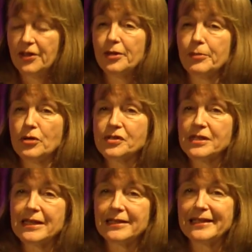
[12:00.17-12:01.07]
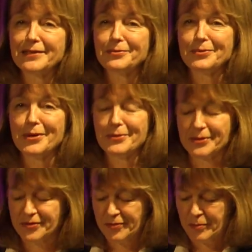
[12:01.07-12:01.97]
the most elite
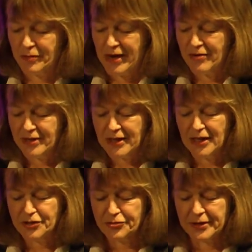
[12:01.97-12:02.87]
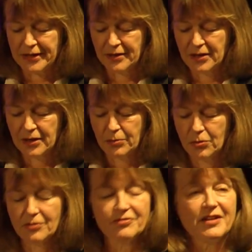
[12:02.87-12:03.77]
rowers from around a country
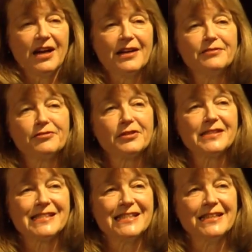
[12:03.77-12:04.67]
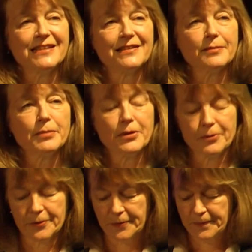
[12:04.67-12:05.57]
will vie for a seat in the
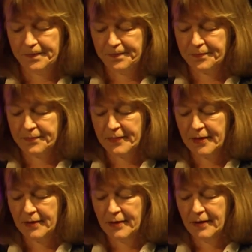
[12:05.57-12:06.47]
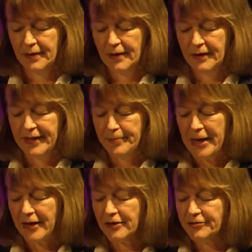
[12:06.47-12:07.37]
boat. They
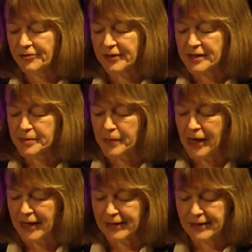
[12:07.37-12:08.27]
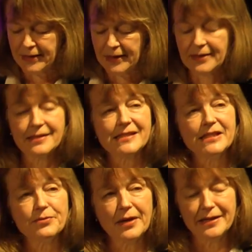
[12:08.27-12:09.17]
battle for the spot in
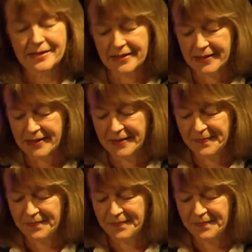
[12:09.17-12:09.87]
seat races,